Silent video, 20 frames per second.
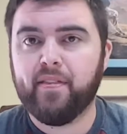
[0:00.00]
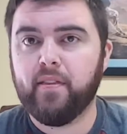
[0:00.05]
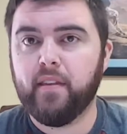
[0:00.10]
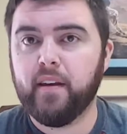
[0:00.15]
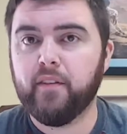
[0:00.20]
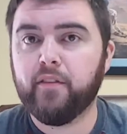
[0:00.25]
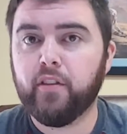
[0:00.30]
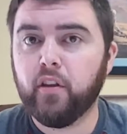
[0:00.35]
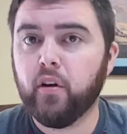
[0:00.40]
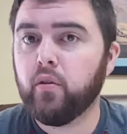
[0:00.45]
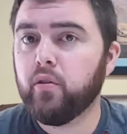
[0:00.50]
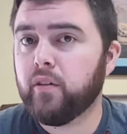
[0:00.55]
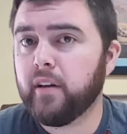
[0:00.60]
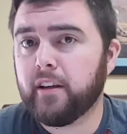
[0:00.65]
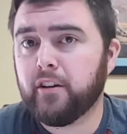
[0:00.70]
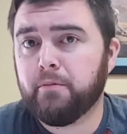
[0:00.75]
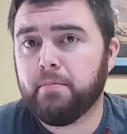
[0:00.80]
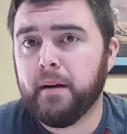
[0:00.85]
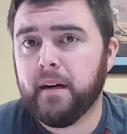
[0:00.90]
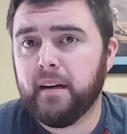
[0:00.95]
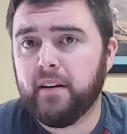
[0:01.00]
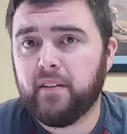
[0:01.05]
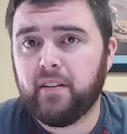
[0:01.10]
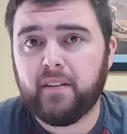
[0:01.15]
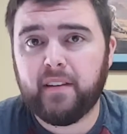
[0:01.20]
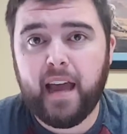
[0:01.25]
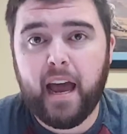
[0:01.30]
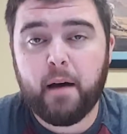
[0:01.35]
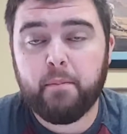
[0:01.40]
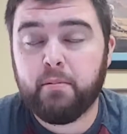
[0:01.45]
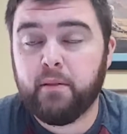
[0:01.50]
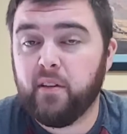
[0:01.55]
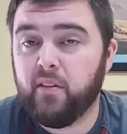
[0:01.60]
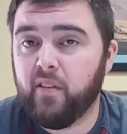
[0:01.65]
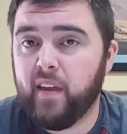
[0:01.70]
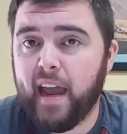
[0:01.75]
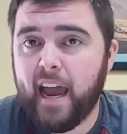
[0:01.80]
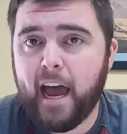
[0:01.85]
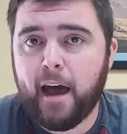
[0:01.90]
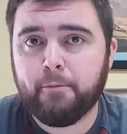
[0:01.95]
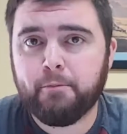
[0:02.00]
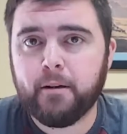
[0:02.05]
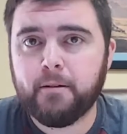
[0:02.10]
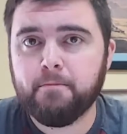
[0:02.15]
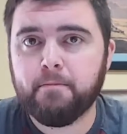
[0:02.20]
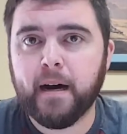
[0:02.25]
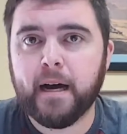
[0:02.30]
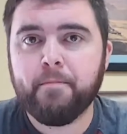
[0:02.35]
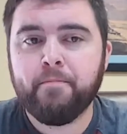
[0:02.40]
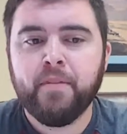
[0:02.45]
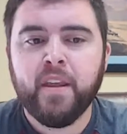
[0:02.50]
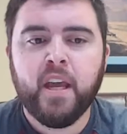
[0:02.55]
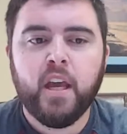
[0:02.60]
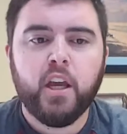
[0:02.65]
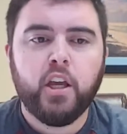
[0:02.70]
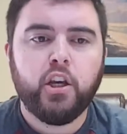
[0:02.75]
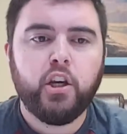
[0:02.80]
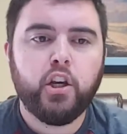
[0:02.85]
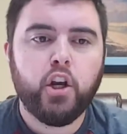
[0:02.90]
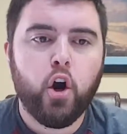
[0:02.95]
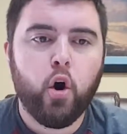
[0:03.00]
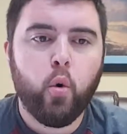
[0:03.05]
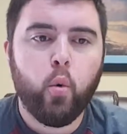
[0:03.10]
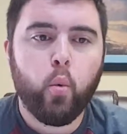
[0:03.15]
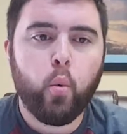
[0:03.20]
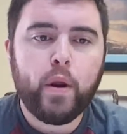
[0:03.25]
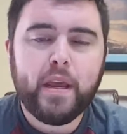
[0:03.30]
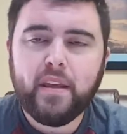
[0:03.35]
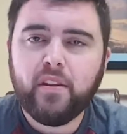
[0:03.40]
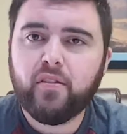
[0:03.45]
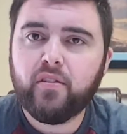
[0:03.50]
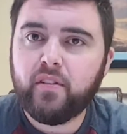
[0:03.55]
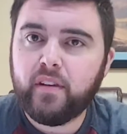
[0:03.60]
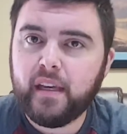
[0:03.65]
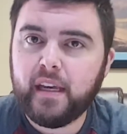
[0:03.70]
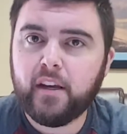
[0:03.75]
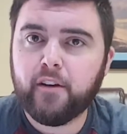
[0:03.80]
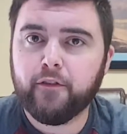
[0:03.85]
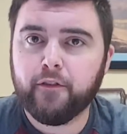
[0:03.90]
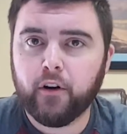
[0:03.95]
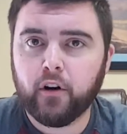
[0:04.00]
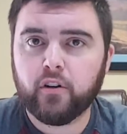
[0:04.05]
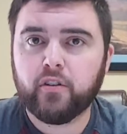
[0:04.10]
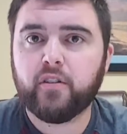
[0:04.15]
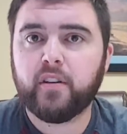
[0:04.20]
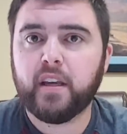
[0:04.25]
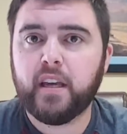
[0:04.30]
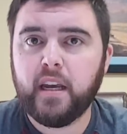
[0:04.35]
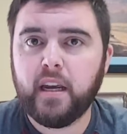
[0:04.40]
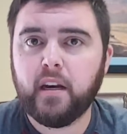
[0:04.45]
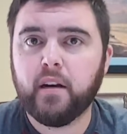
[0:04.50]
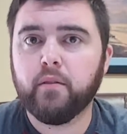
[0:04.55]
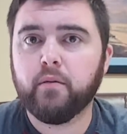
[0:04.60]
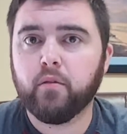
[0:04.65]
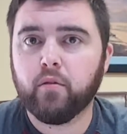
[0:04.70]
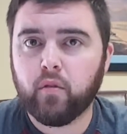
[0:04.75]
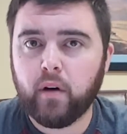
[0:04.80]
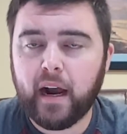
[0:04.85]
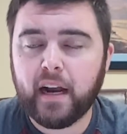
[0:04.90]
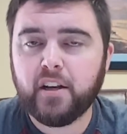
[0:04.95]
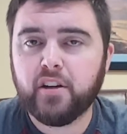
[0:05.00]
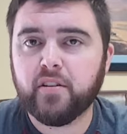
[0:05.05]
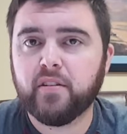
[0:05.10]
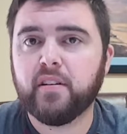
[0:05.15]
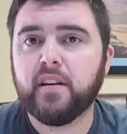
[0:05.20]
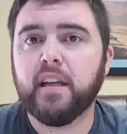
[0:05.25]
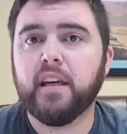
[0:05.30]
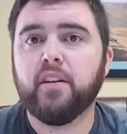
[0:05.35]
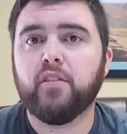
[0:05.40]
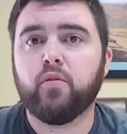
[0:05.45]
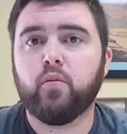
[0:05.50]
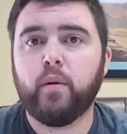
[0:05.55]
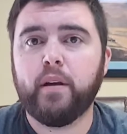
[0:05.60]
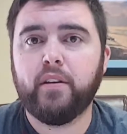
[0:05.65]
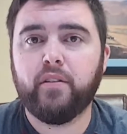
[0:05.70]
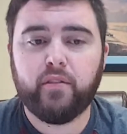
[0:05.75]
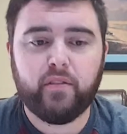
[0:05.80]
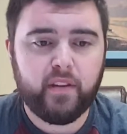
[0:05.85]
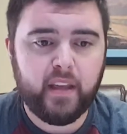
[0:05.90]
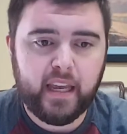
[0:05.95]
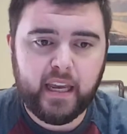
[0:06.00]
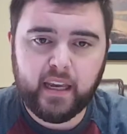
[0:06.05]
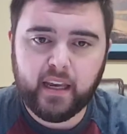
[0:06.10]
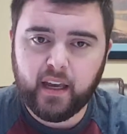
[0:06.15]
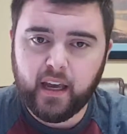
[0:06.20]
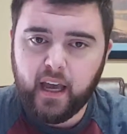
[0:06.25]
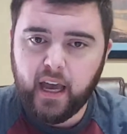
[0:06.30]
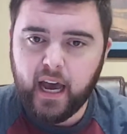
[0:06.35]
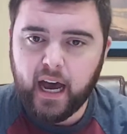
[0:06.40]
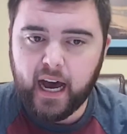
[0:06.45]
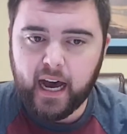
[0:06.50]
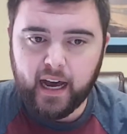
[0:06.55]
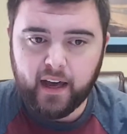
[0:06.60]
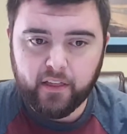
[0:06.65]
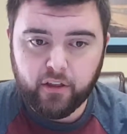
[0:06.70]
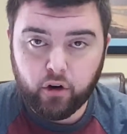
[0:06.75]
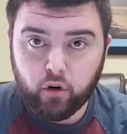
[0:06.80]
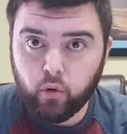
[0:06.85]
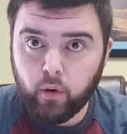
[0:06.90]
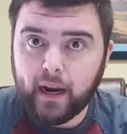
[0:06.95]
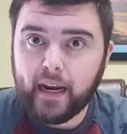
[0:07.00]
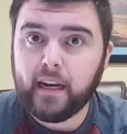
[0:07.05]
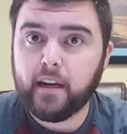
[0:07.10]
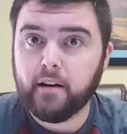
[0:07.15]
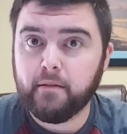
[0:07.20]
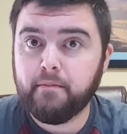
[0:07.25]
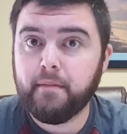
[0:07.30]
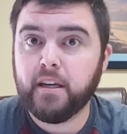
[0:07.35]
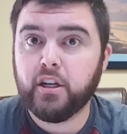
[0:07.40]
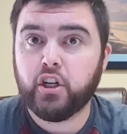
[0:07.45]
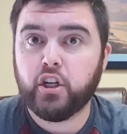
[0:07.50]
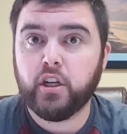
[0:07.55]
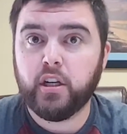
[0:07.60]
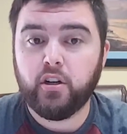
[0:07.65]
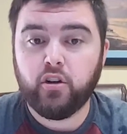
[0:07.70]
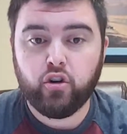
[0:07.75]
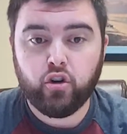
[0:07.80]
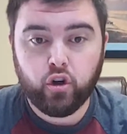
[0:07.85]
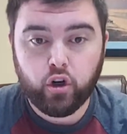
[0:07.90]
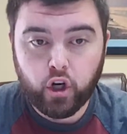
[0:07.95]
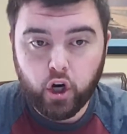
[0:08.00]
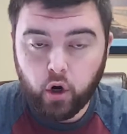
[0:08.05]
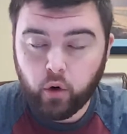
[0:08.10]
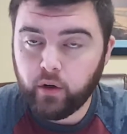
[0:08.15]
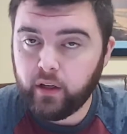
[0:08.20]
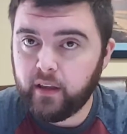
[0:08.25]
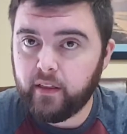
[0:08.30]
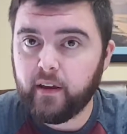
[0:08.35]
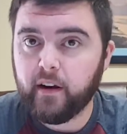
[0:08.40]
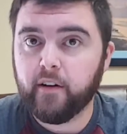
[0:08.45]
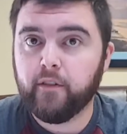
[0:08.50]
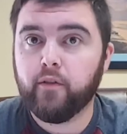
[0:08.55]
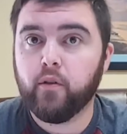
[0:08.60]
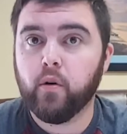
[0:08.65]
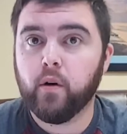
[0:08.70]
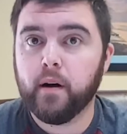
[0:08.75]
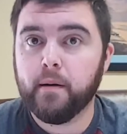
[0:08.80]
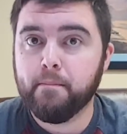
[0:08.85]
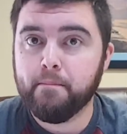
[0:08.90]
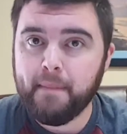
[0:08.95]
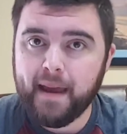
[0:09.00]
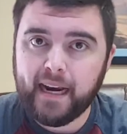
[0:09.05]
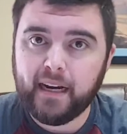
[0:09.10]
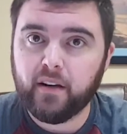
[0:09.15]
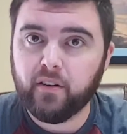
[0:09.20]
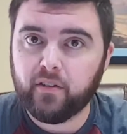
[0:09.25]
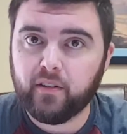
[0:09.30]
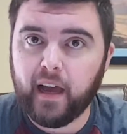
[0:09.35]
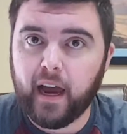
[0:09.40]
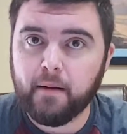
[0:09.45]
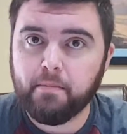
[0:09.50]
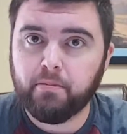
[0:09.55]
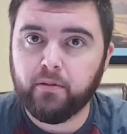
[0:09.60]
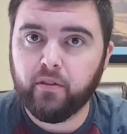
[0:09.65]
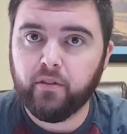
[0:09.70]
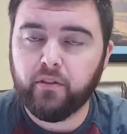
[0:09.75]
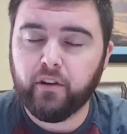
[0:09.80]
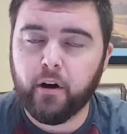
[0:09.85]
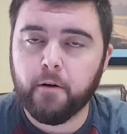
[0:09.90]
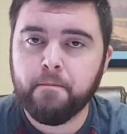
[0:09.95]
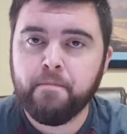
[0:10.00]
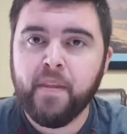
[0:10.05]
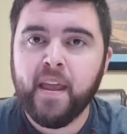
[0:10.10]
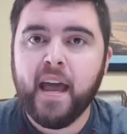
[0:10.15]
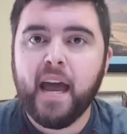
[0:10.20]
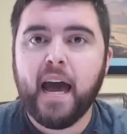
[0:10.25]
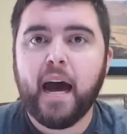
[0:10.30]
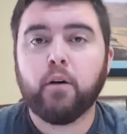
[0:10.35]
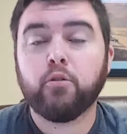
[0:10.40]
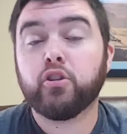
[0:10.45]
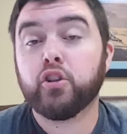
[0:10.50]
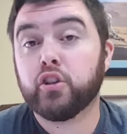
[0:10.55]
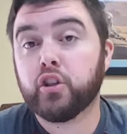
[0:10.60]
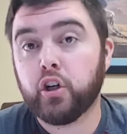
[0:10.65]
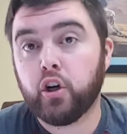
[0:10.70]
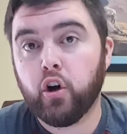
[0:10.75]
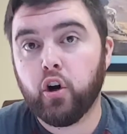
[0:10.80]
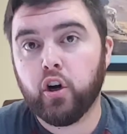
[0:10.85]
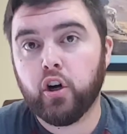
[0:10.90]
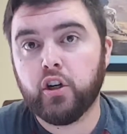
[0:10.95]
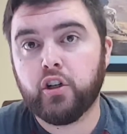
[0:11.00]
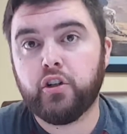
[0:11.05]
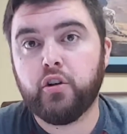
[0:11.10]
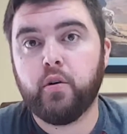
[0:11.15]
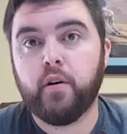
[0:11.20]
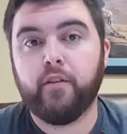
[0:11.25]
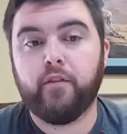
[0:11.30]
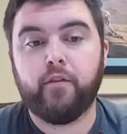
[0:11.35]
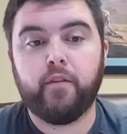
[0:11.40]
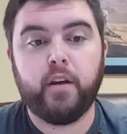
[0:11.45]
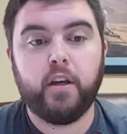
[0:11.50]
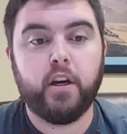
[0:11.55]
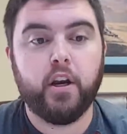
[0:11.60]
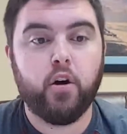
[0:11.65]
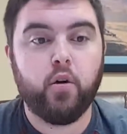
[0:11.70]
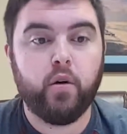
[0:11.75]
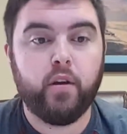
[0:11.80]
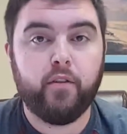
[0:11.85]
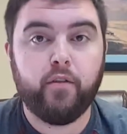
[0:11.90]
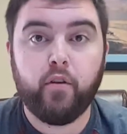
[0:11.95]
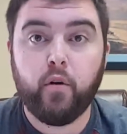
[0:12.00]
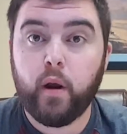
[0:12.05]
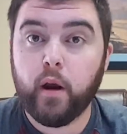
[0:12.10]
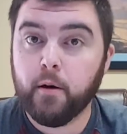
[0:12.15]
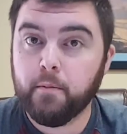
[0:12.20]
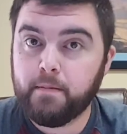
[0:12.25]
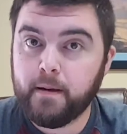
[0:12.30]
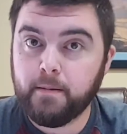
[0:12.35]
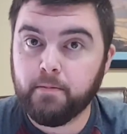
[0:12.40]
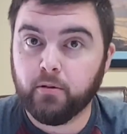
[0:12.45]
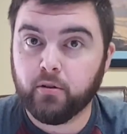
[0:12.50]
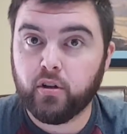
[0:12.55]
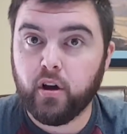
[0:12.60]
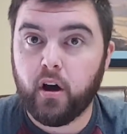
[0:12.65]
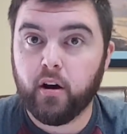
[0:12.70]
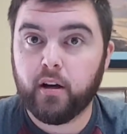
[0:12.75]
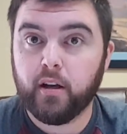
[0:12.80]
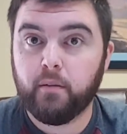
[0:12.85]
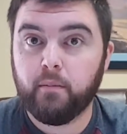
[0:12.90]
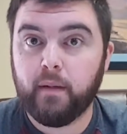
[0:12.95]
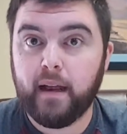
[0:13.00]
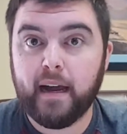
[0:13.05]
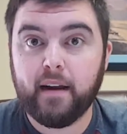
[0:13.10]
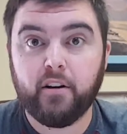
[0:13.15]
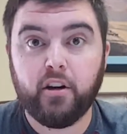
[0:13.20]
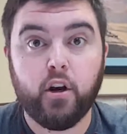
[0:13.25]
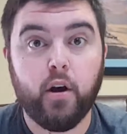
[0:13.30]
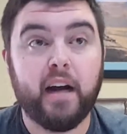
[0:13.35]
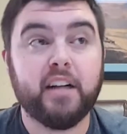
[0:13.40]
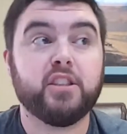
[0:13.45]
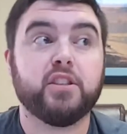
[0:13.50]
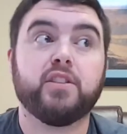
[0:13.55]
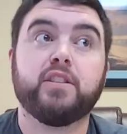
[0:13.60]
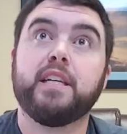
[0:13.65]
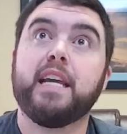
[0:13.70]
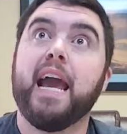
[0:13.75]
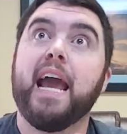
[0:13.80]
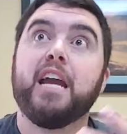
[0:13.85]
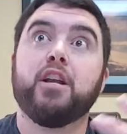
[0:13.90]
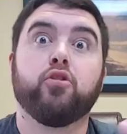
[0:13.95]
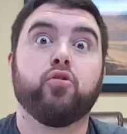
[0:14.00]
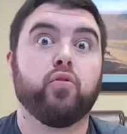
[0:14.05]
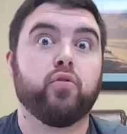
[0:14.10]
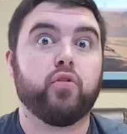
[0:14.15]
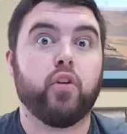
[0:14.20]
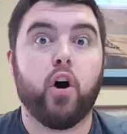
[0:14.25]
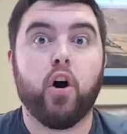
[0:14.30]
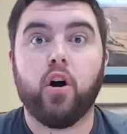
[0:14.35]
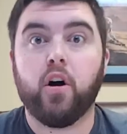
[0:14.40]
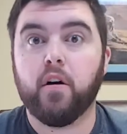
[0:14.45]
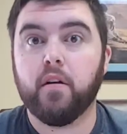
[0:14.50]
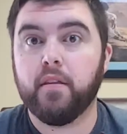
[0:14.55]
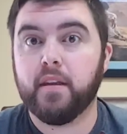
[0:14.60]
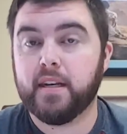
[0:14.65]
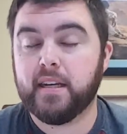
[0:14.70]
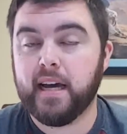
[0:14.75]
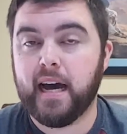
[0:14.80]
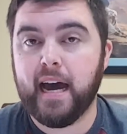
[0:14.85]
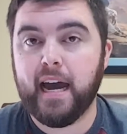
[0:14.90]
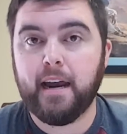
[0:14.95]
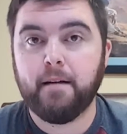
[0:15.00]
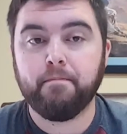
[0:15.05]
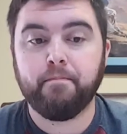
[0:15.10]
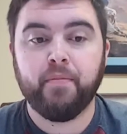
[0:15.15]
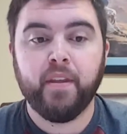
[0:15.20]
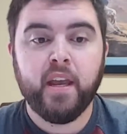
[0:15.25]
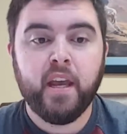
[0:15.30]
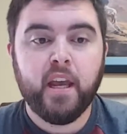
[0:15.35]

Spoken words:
If those experiences happen, then they happen. But we seek first the kingdom of righteousness. We seek the Great Commission to go ye therefore and make disciples. So I would just encourage you, if you hear people talking like, I just see angels all the time.